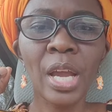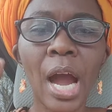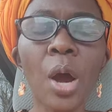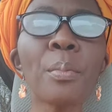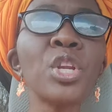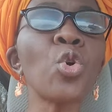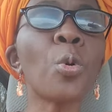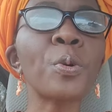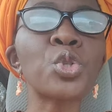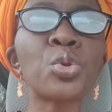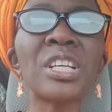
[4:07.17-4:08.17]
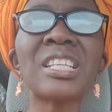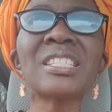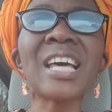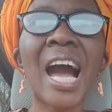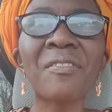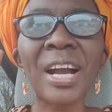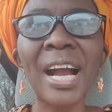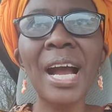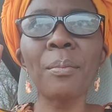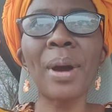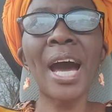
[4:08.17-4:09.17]
How many opportunities have
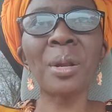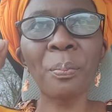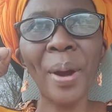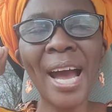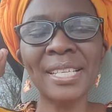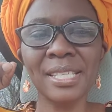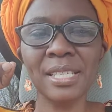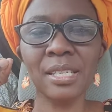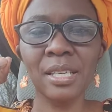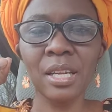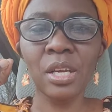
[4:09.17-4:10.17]
come and passed